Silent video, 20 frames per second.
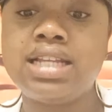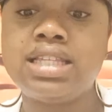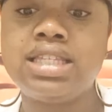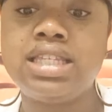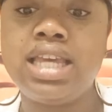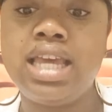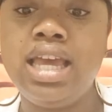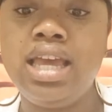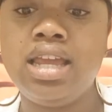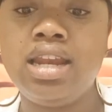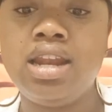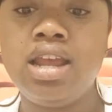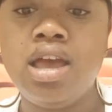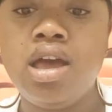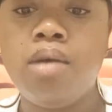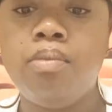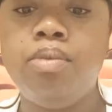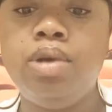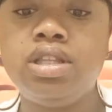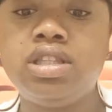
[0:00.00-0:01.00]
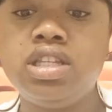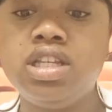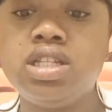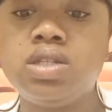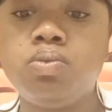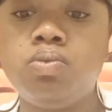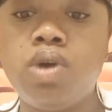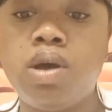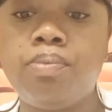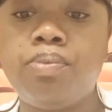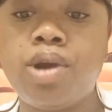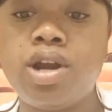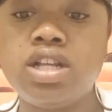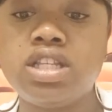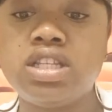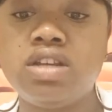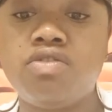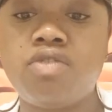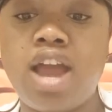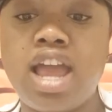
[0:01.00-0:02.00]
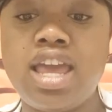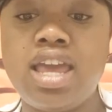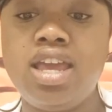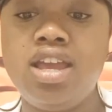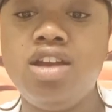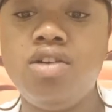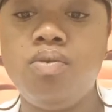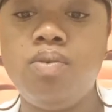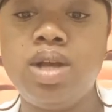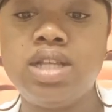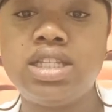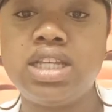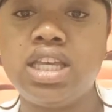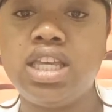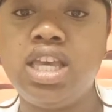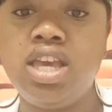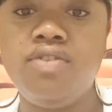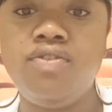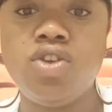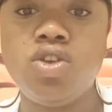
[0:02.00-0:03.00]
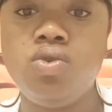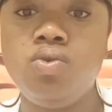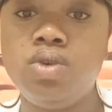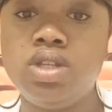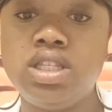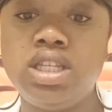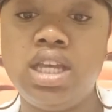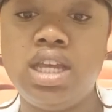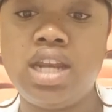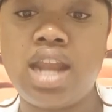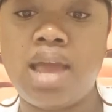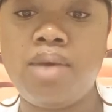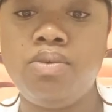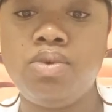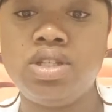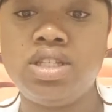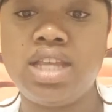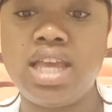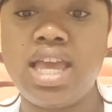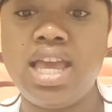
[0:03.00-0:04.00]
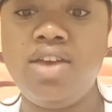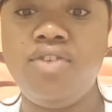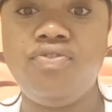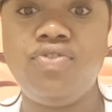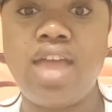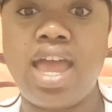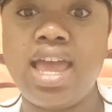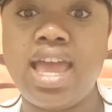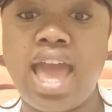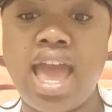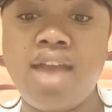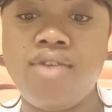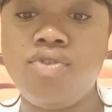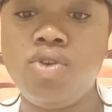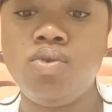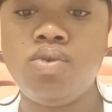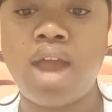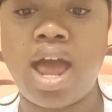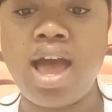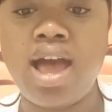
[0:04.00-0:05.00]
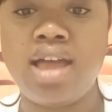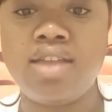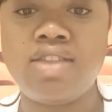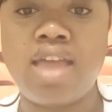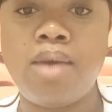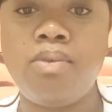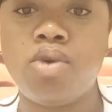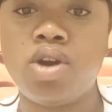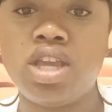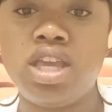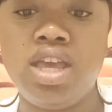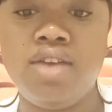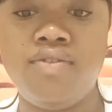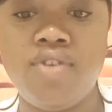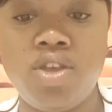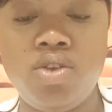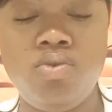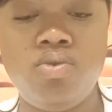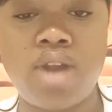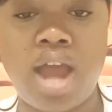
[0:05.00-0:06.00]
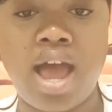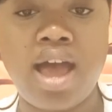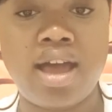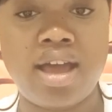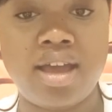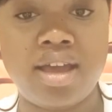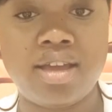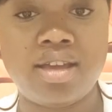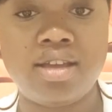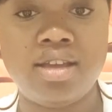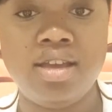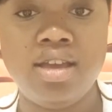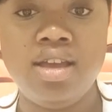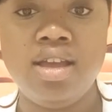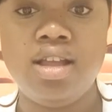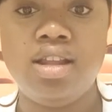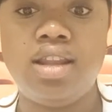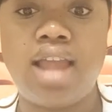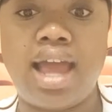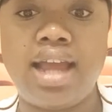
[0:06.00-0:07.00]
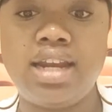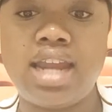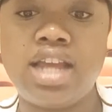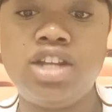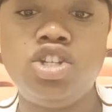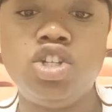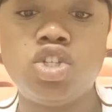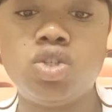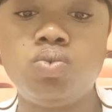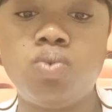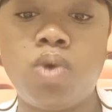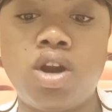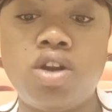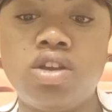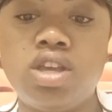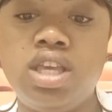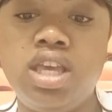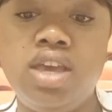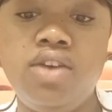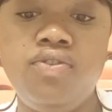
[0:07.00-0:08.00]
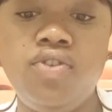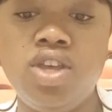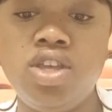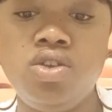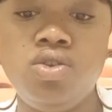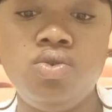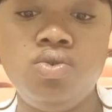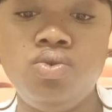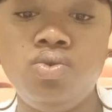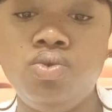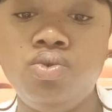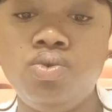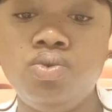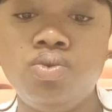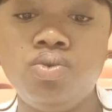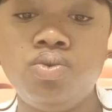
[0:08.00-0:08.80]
a 10, but this one person right here wasn't giving you a 10. They was, if they gave you 9, they were giving you 9. Like, they just weren't giving you